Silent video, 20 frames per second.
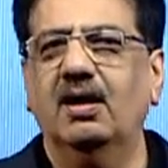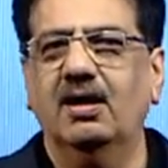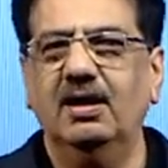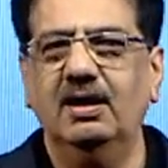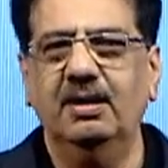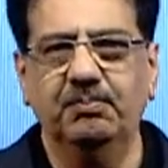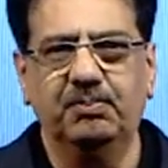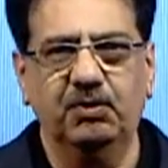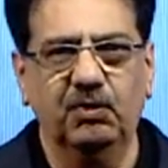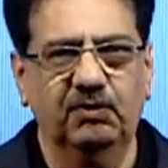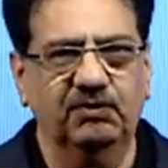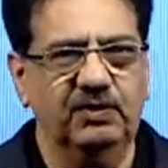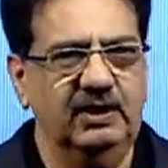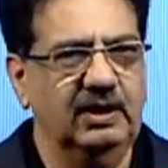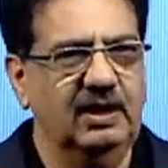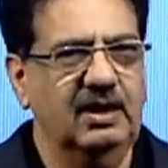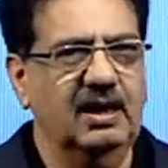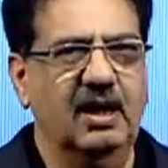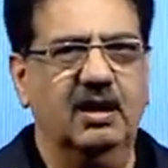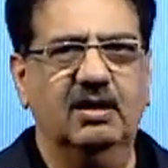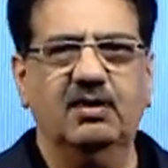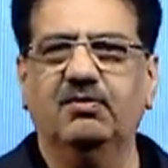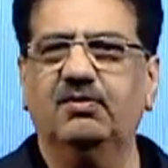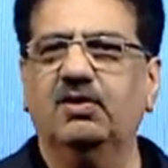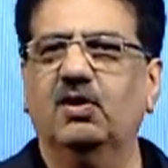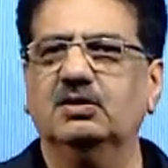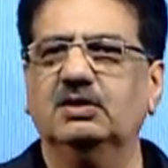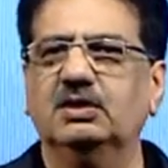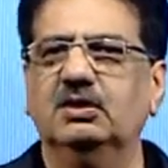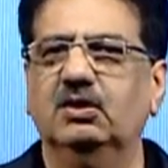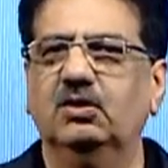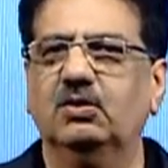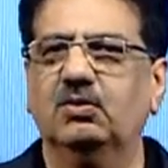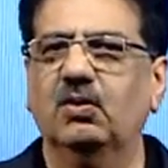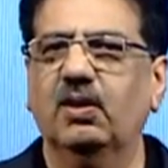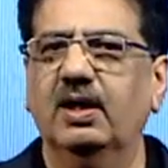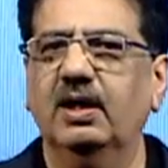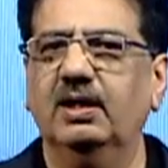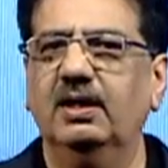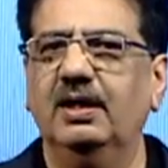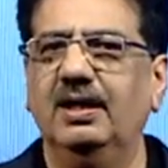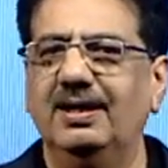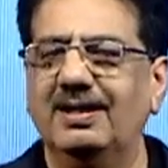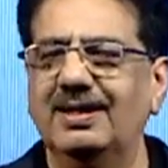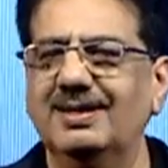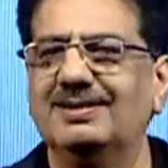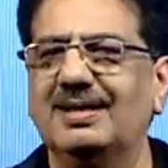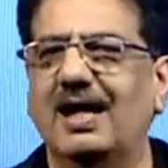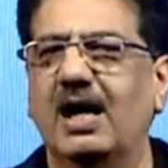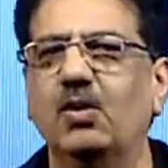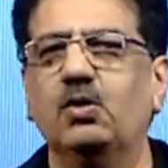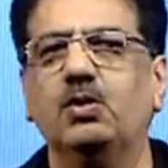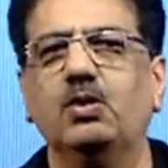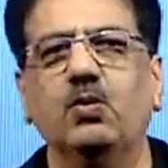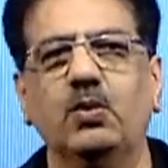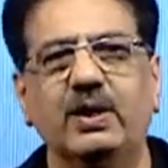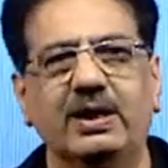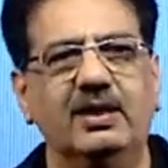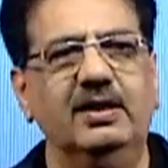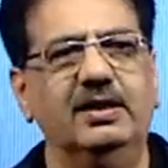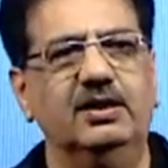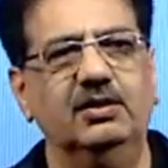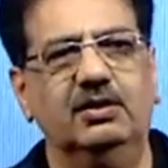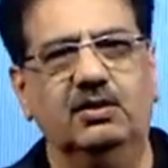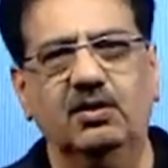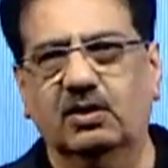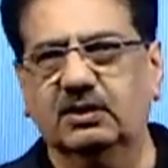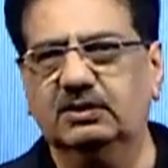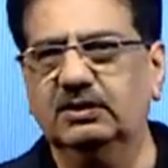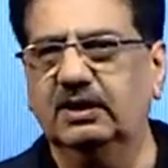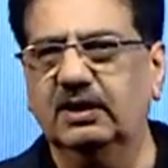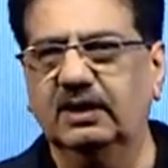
improving the art of tossing the coin, it is how quickly you toss it